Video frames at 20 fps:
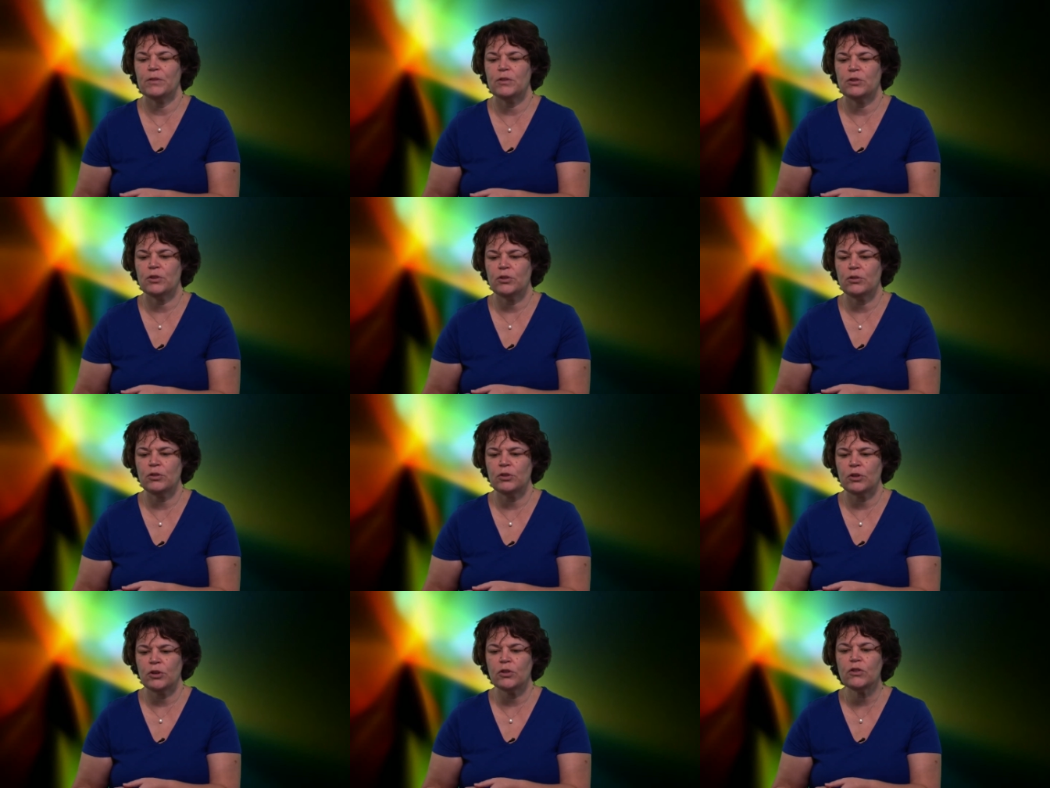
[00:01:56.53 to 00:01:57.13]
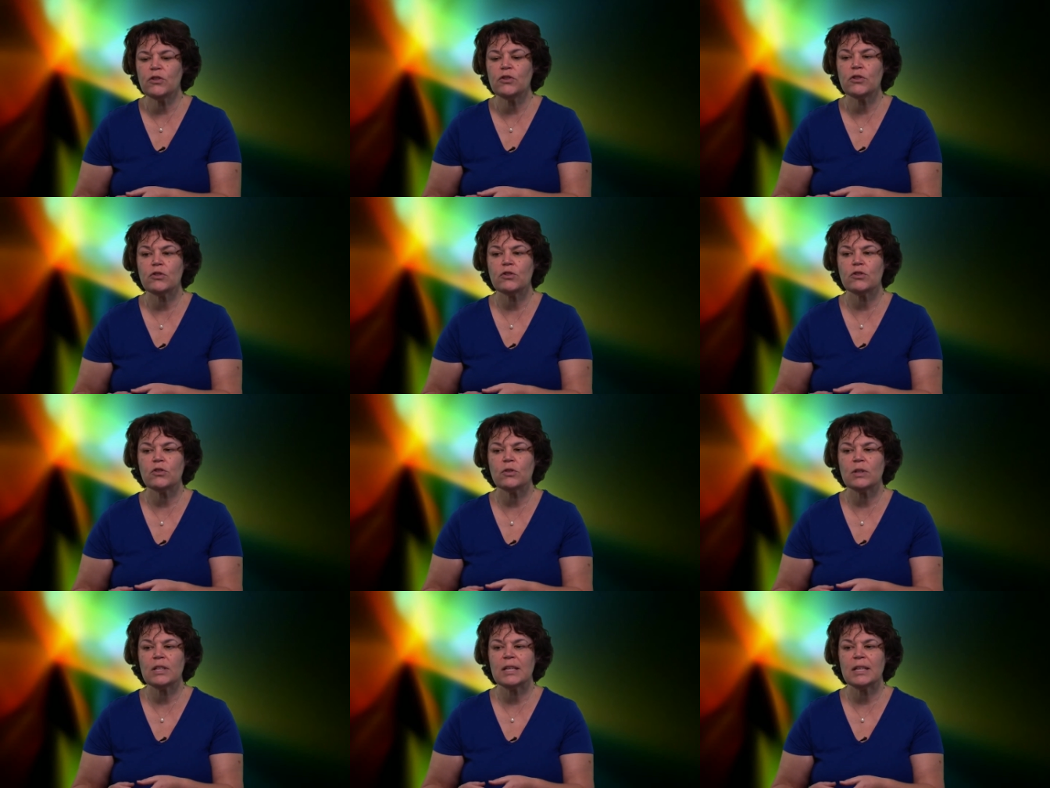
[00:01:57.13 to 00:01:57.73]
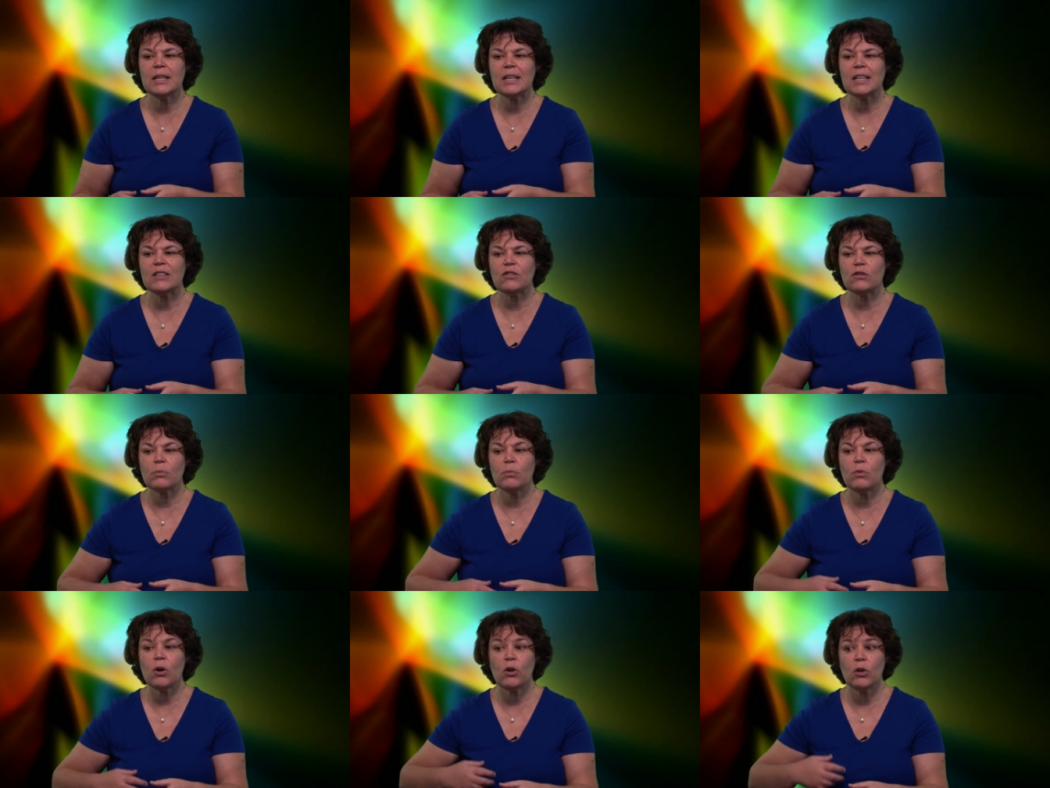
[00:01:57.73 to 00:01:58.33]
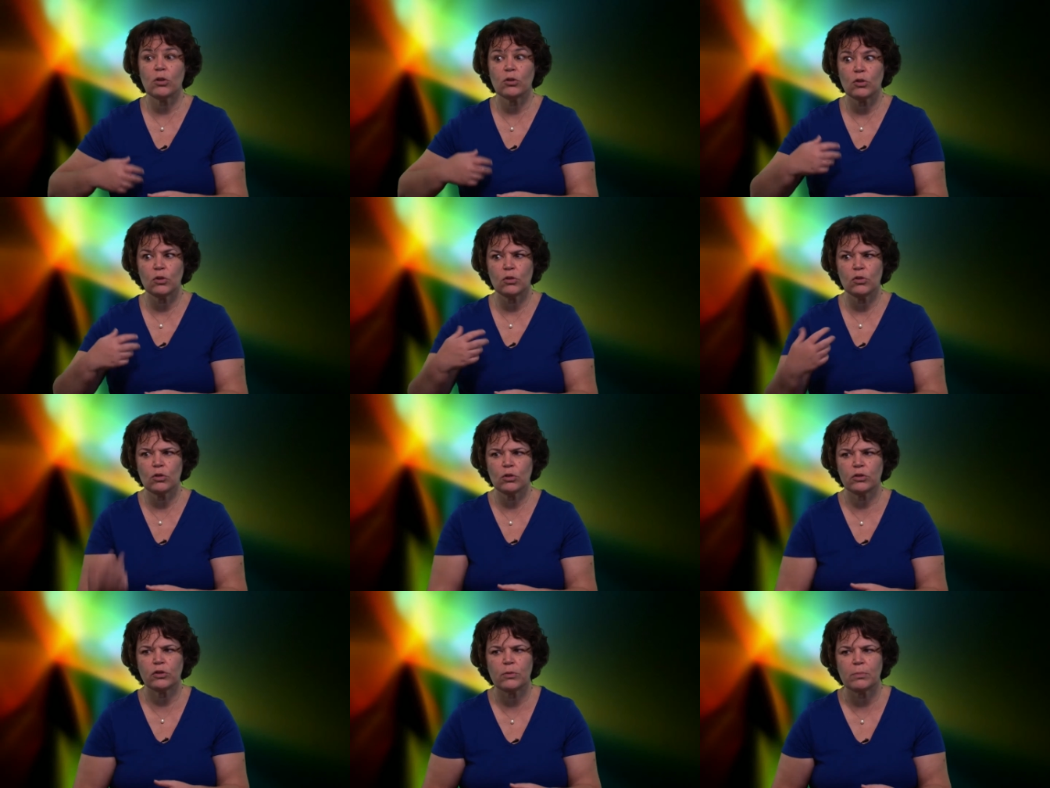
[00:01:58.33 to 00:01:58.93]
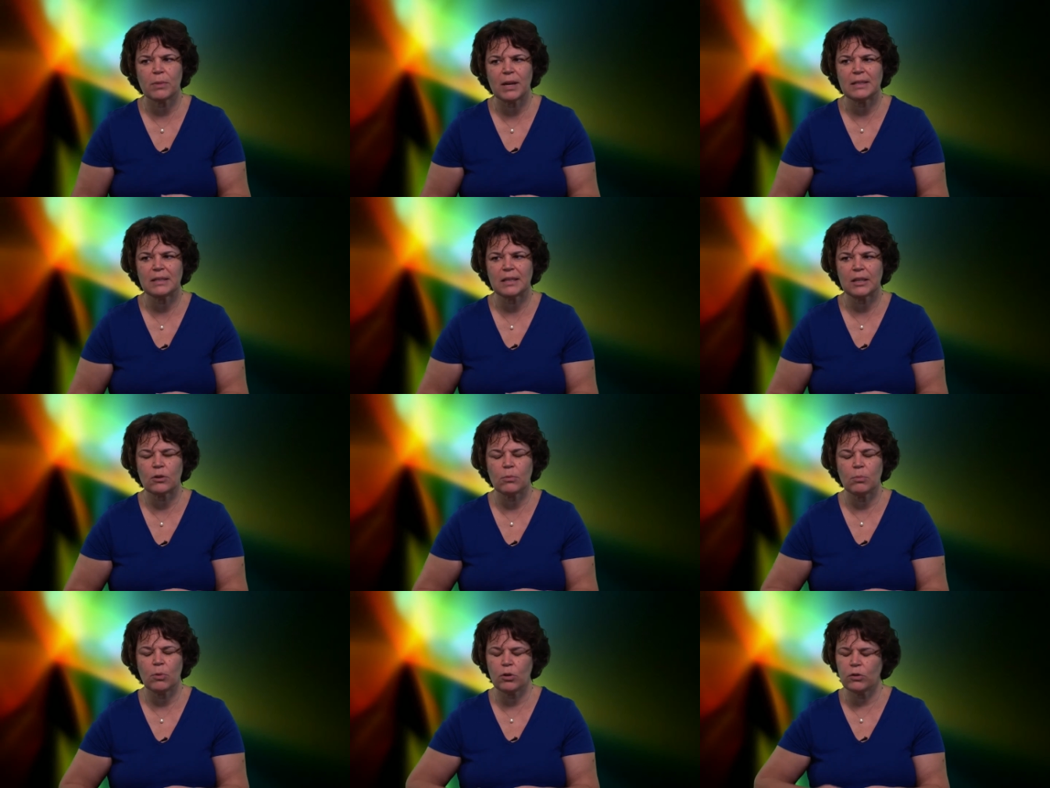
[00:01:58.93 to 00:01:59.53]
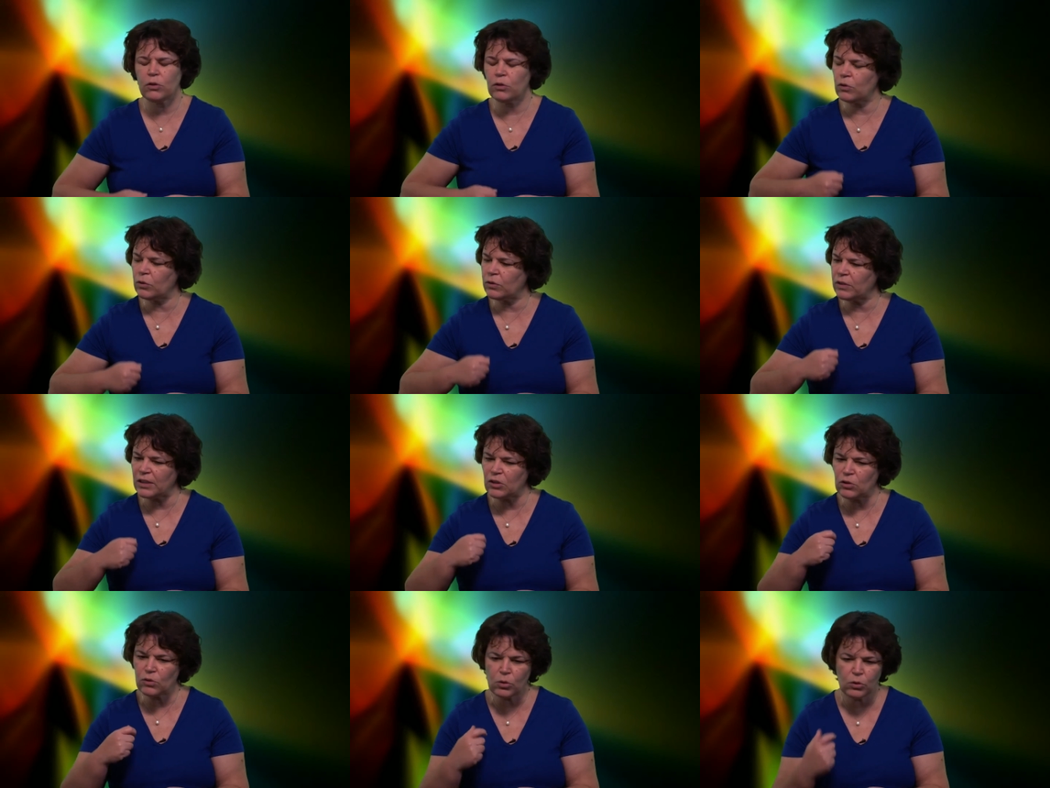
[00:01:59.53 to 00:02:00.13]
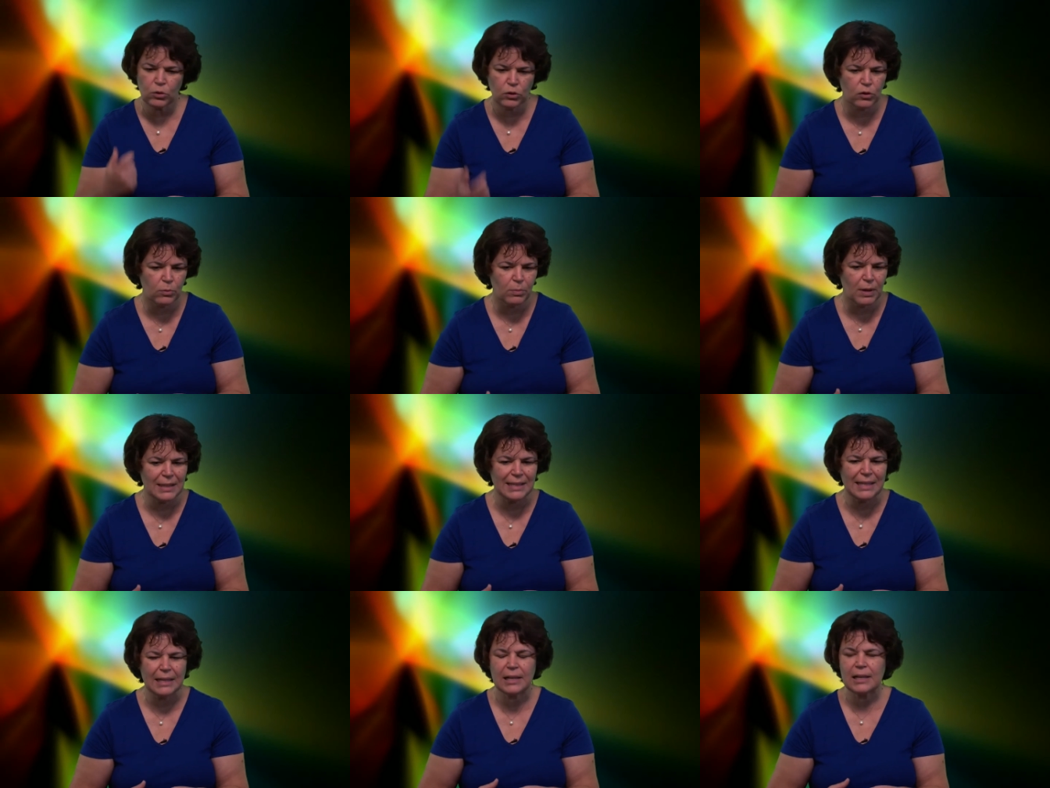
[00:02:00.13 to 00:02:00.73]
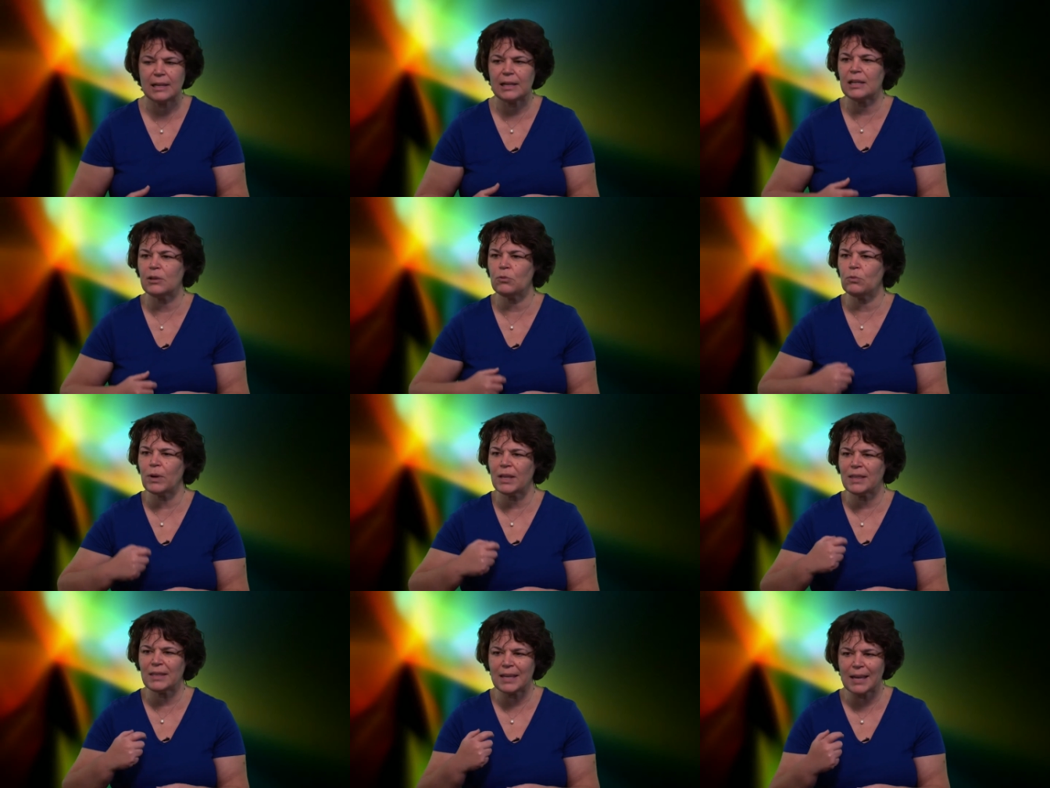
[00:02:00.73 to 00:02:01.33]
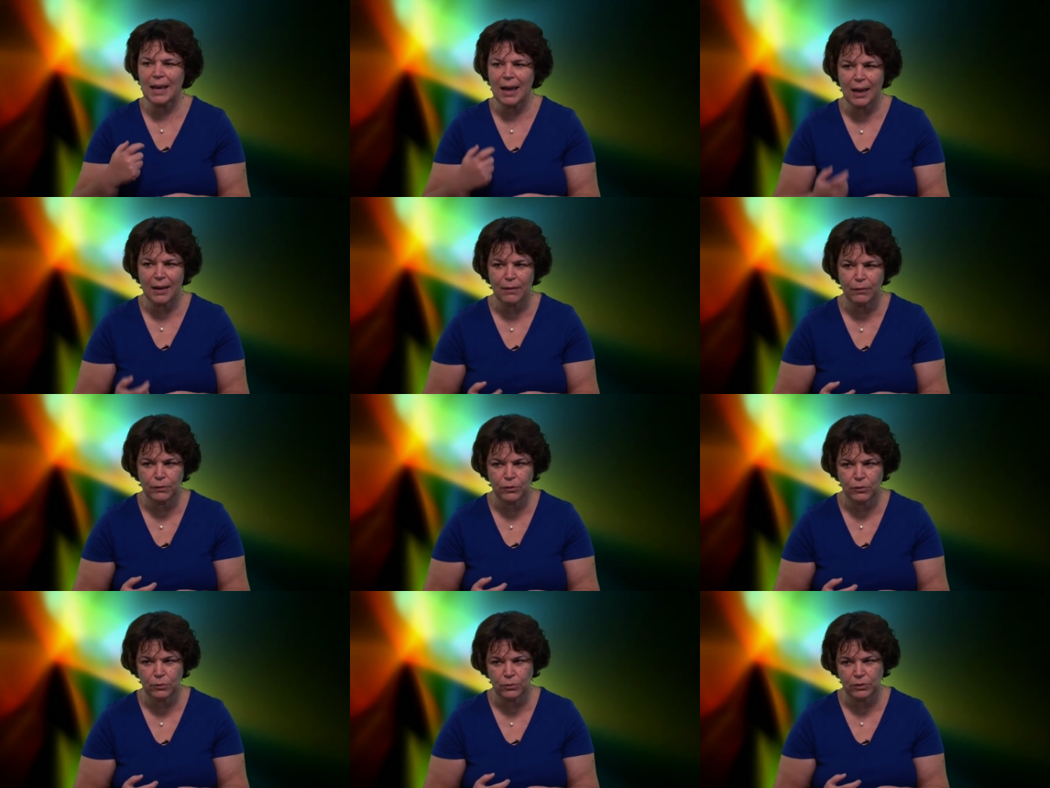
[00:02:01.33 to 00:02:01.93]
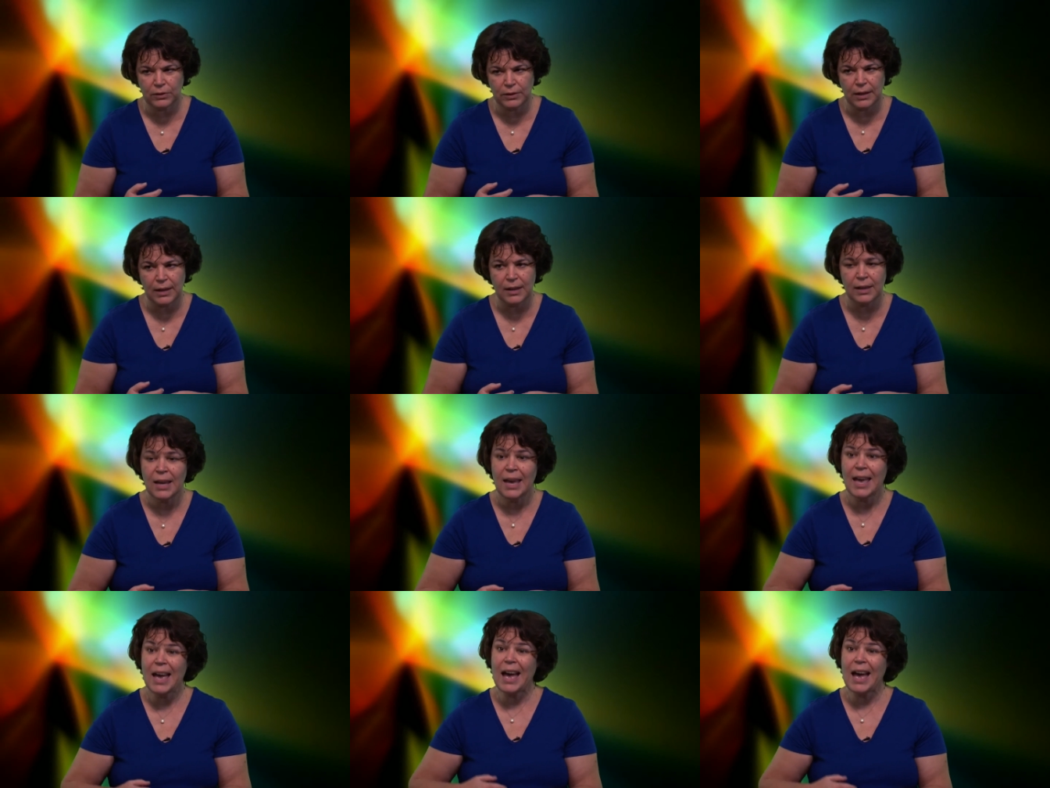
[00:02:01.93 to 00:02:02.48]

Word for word: students, usually it's more on an automatic mode, so they know automatically what they have to say,